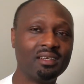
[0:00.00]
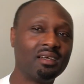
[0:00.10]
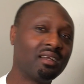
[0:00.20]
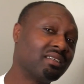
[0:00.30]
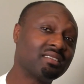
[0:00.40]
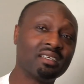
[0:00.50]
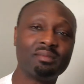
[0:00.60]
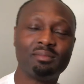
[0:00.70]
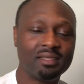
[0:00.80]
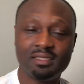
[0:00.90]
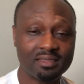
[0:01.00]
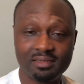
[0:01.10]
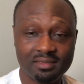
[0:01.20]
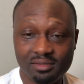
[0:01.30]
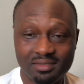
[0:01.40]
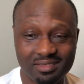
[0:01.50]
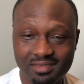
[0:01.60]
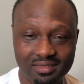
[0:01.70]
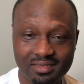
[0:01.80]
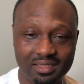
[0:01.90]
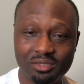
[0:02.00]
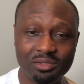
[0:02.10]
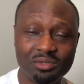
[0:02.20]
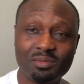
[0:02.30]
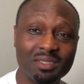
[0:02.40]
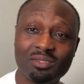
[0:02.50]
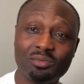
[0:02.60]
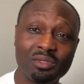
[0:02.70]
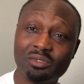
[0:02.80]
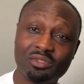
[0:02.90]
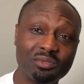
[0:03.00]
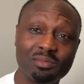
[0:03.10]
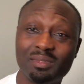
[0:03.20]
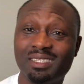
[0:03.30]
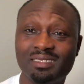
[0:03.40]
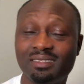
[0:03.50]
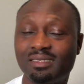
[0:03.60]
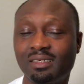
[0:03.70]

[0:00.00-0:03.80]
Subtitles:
And I said, please just introduce me to 1 or 2, please.